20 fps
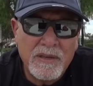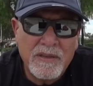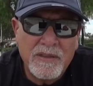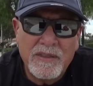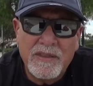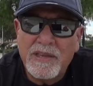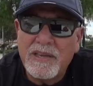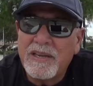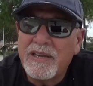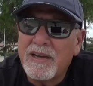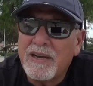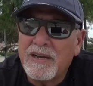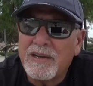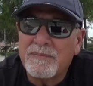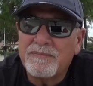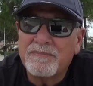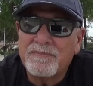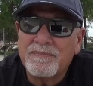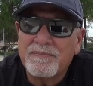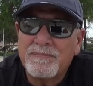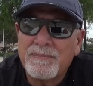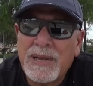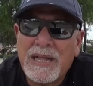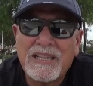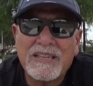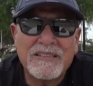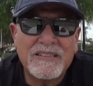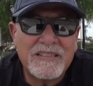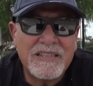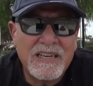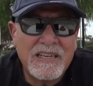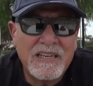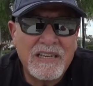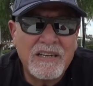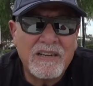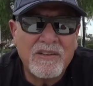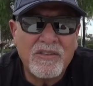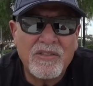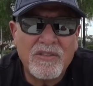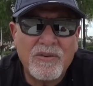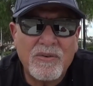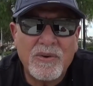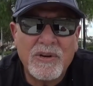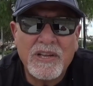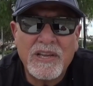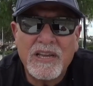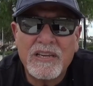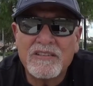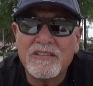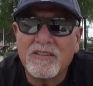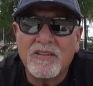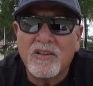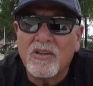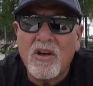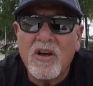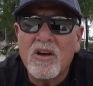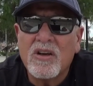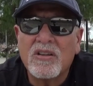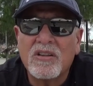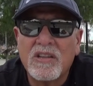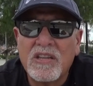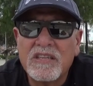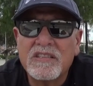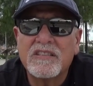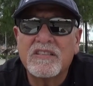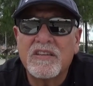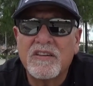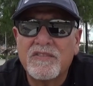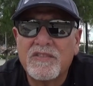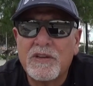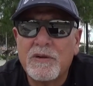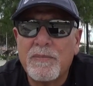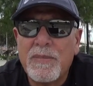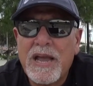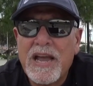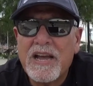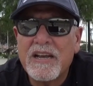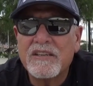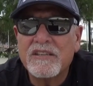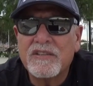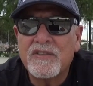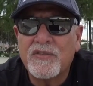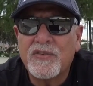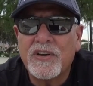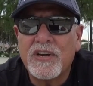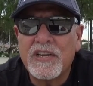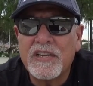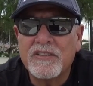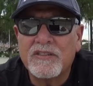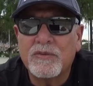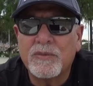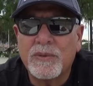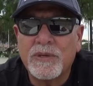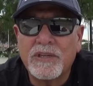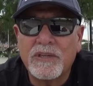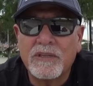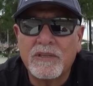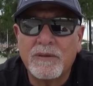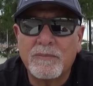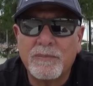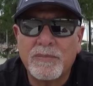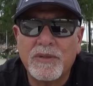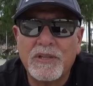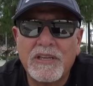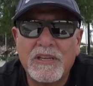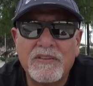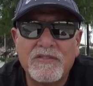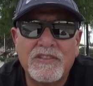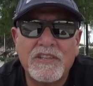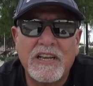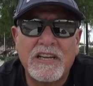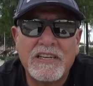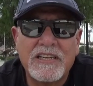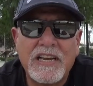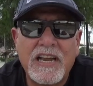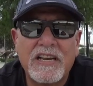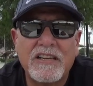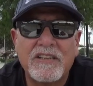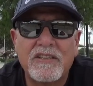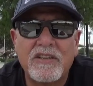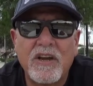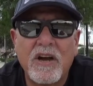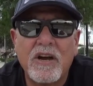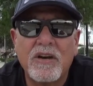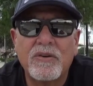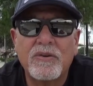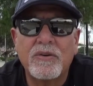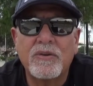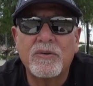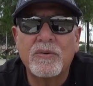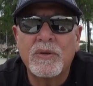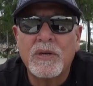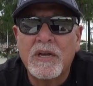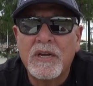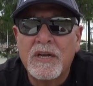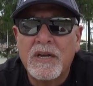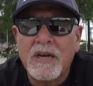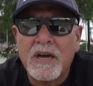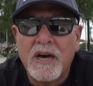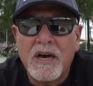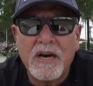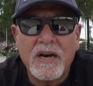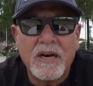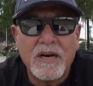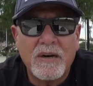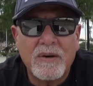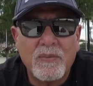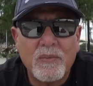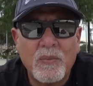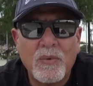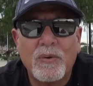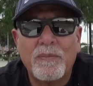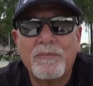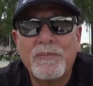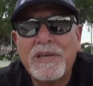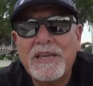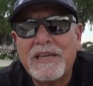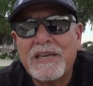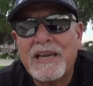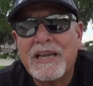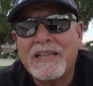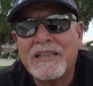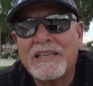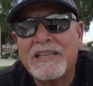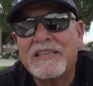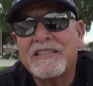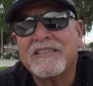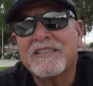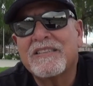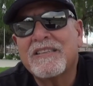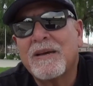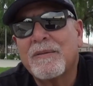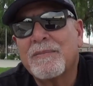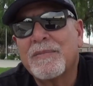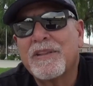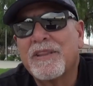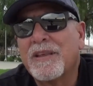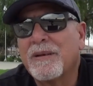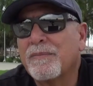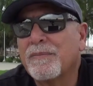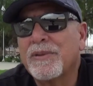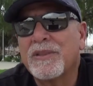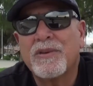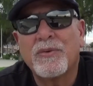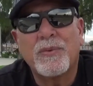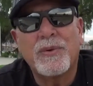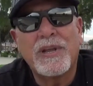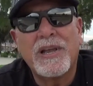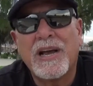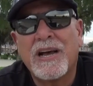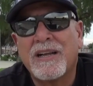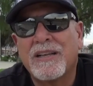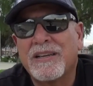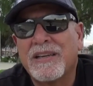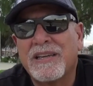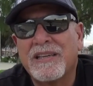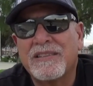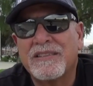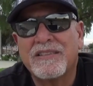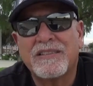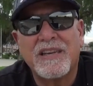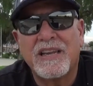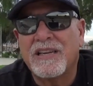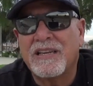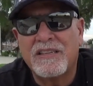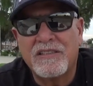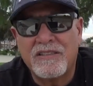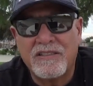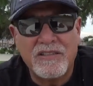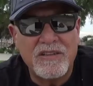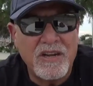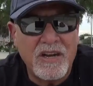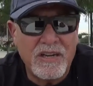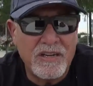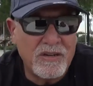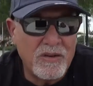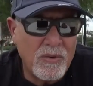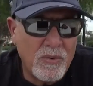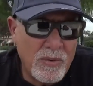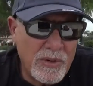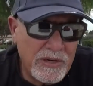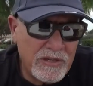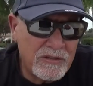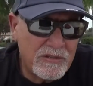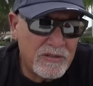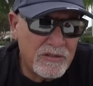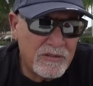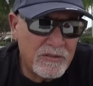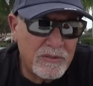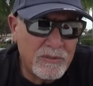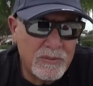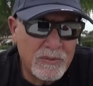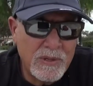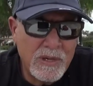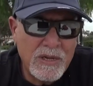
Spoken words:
The Palestinian Authority has a long list of demands for Israel and believes that Netanyahu will meet at least some of them, but the reality is that he's not going to.